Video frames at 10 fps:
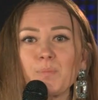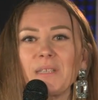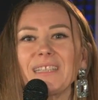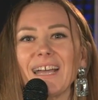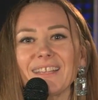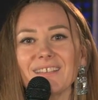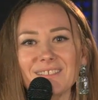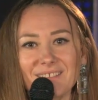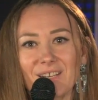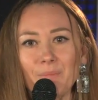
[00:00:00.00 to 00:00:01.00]
built
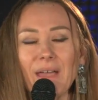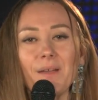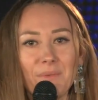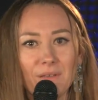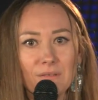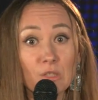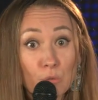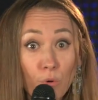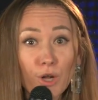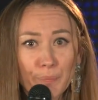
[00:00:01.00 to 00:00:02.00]
up in
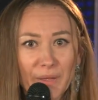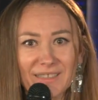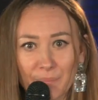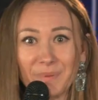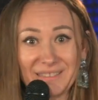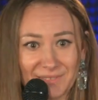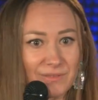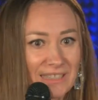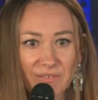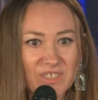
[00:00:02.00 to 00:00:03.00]
rich
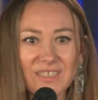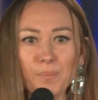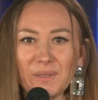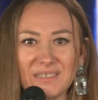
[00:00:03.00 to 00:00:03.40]
generosity.